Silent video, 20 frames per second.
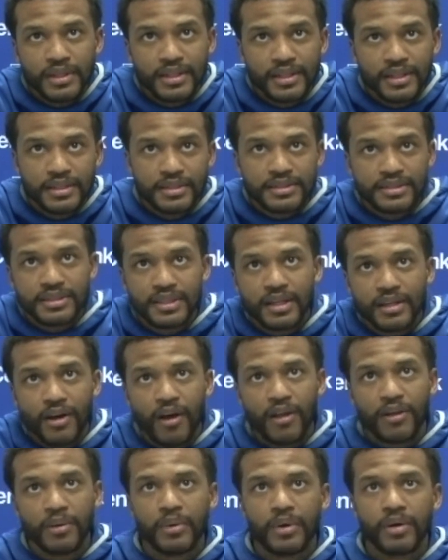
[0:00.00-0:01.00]
end of the stick
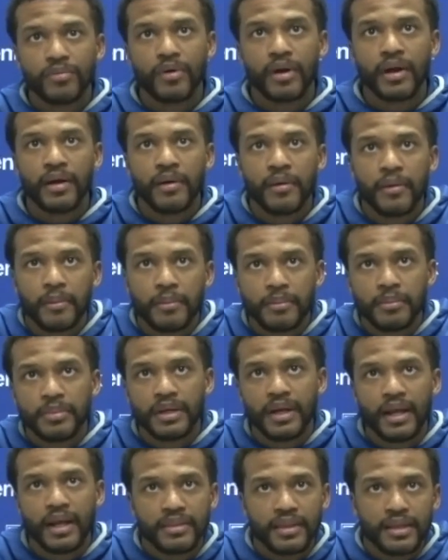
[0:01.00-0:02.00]
all the way around.
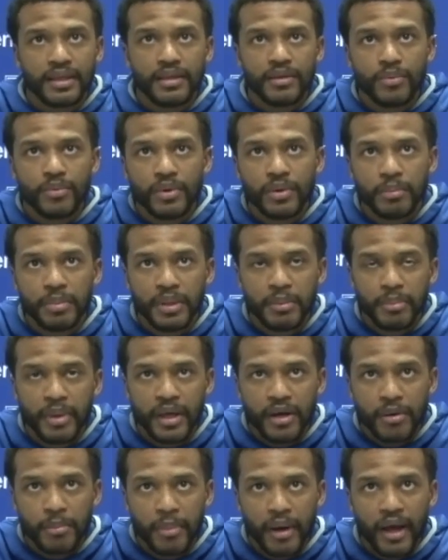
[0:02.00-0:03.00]
But I think he will be
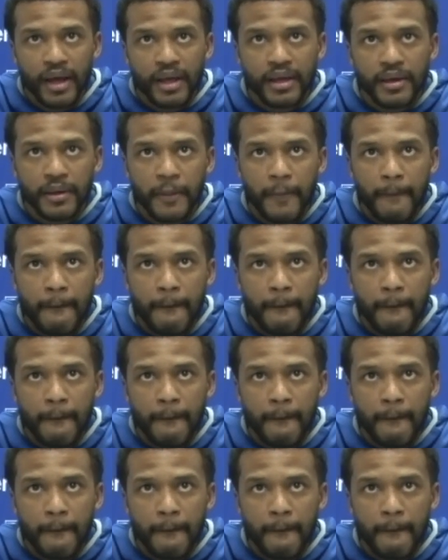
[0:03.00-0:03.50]
better by it.